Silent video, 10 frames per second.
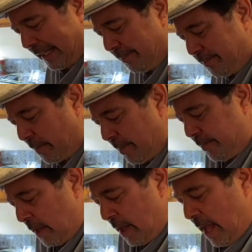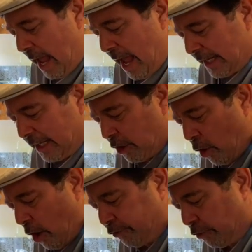the brandy,
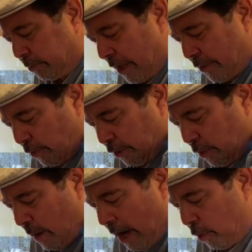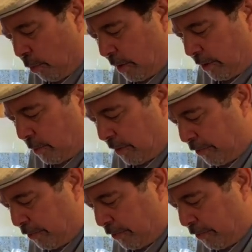and it'll also blend really well